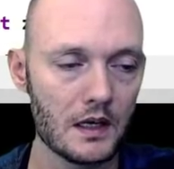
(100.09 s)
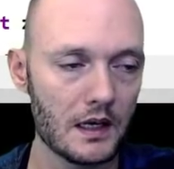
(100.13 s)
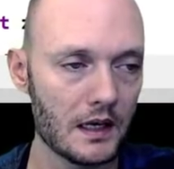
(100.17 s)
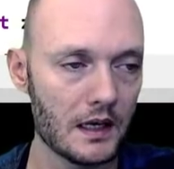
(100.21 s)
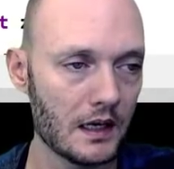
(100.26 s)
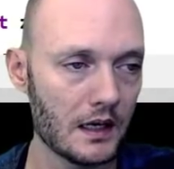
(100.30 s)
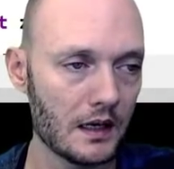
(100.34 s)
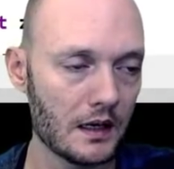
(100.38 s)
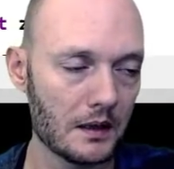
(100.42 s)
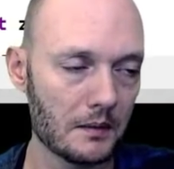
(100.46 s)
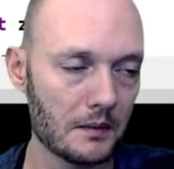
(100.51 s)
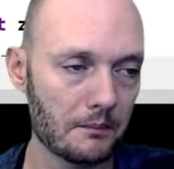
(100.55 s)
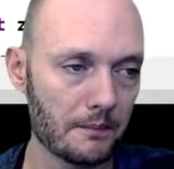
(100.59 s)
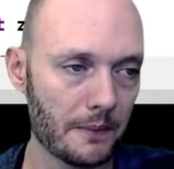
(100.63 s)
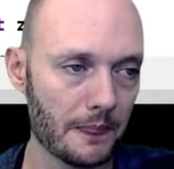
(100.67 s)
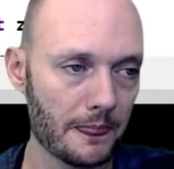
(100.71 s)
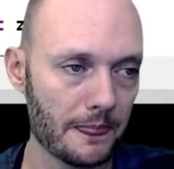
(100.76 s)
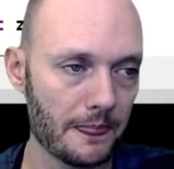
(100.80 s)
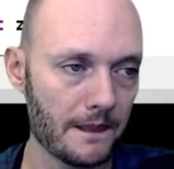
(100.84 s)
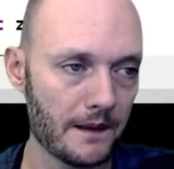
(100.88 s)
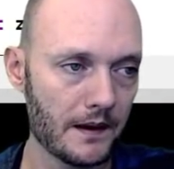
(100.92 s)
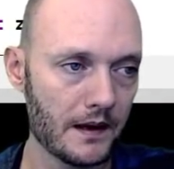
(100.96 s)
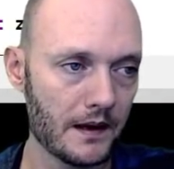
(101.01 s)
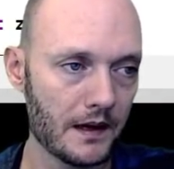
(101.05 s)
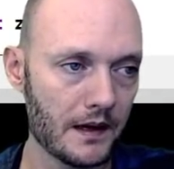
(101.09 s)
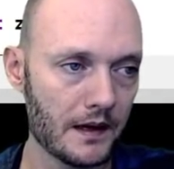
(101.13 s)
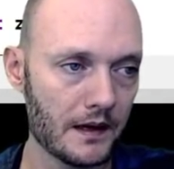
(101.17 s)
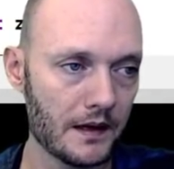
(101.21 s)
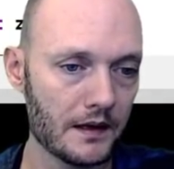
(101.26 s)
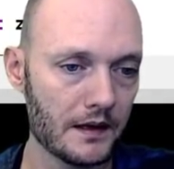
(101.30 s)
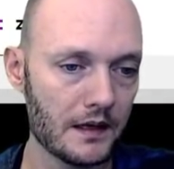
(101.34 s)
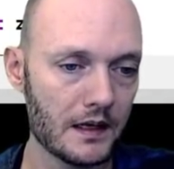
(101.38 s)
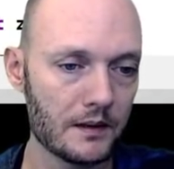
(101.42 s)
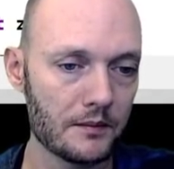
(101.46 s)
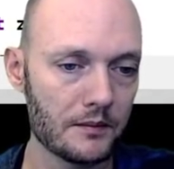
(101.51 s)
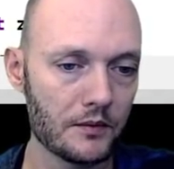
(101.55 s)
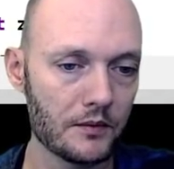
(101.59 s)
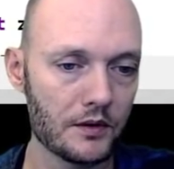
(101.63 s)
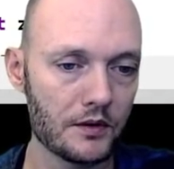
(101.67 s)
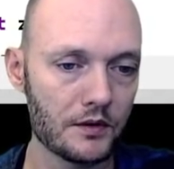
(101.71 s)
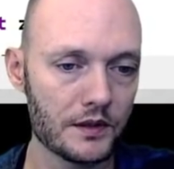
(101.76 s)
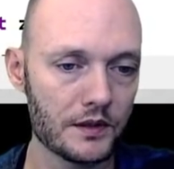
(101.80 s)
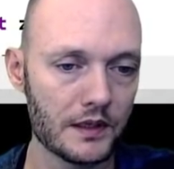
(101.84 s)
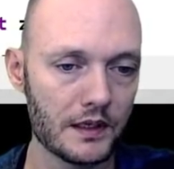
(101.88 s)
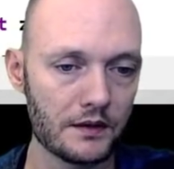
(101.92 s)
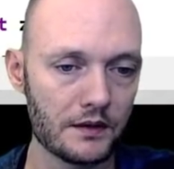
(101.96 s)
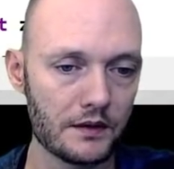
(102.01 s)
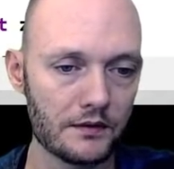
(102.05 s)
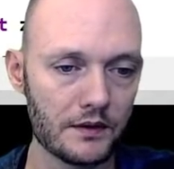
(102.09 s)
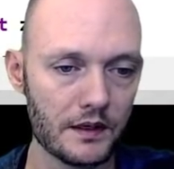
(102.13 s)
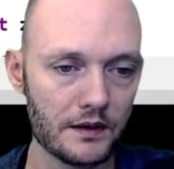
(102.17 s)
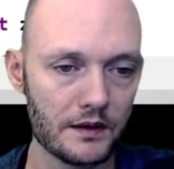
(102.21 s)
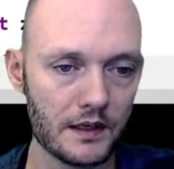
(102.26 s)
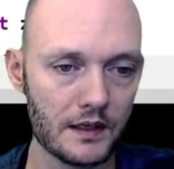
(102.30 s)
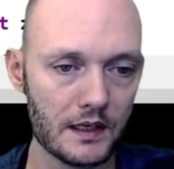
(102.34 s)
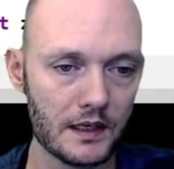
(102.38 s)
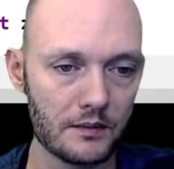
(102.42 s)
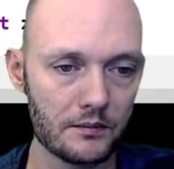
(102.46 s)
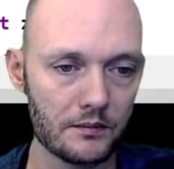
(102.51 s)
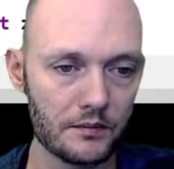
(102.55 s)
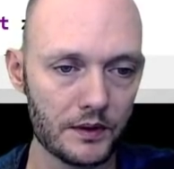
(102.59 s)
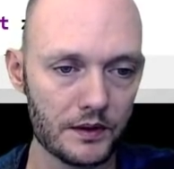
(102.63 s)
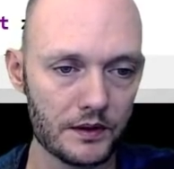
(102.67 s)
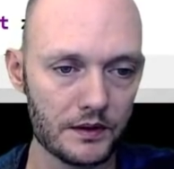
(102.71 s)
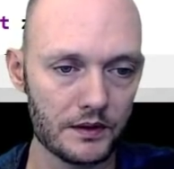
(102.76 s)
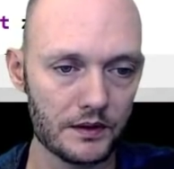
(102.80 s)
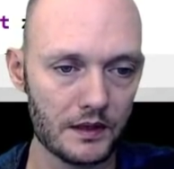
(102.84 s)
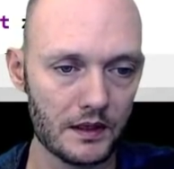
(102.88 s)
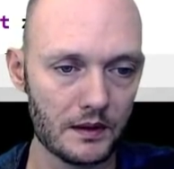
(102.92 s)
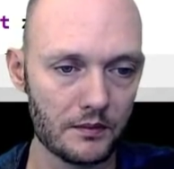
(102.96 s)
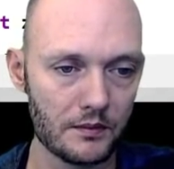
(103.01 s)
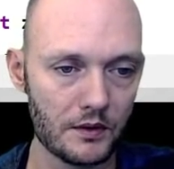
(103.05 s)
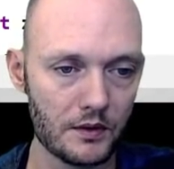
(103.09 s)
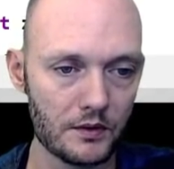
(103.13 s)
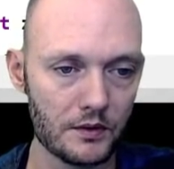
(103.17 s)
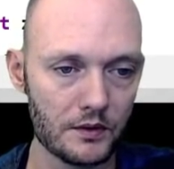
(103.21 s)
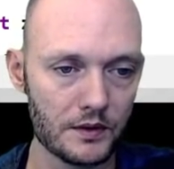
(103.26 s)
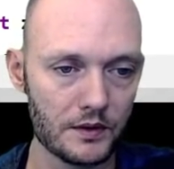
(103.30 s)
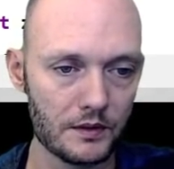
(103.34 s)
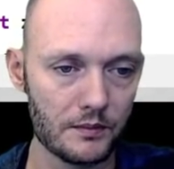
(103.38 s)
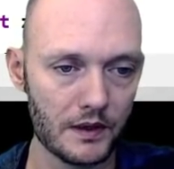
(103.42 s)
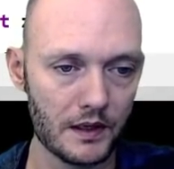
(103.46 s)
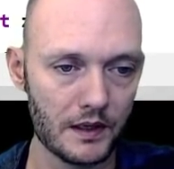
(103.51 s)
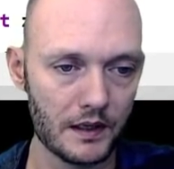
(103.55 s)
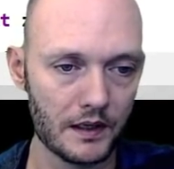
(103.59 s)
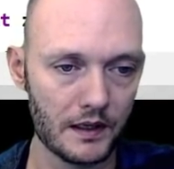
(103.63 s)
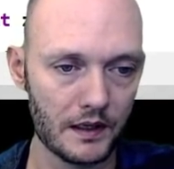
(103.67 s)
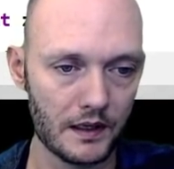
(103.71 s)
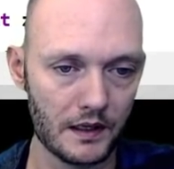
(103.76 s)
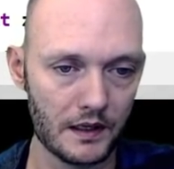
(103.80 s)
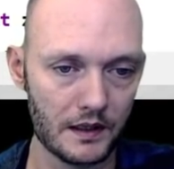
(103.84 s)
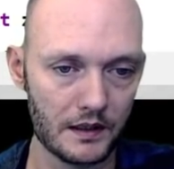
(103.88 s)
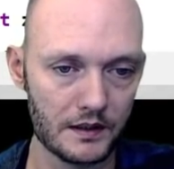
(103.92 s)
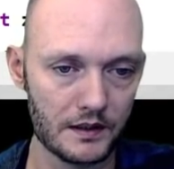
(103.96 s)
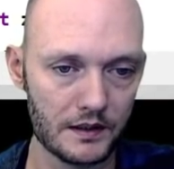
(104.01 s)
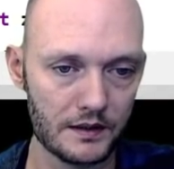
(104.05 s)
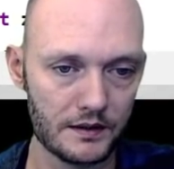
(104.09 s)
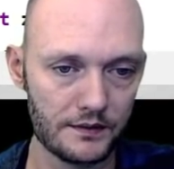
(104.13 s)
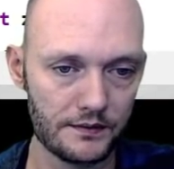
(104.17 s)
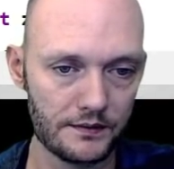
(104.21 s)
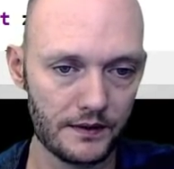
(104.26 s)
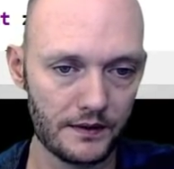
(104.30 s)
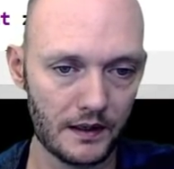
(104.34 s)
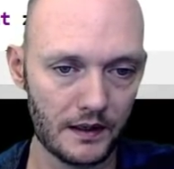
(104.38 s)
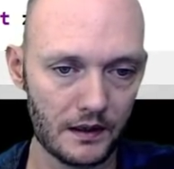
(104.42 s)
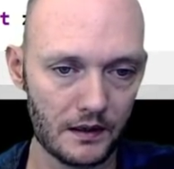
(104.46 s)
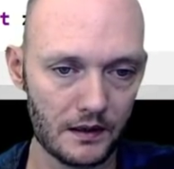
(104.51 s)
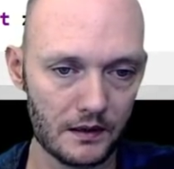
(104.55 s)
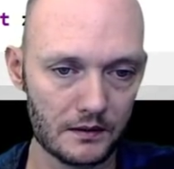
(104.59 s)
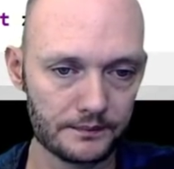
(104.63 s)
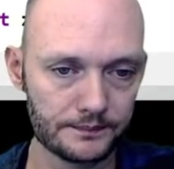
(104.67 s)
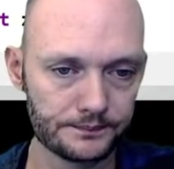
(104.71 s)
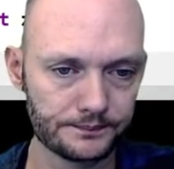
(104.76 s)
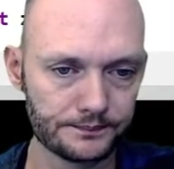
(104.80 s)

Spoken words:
and I'm going to get rid of that because I'm going to make a sphere.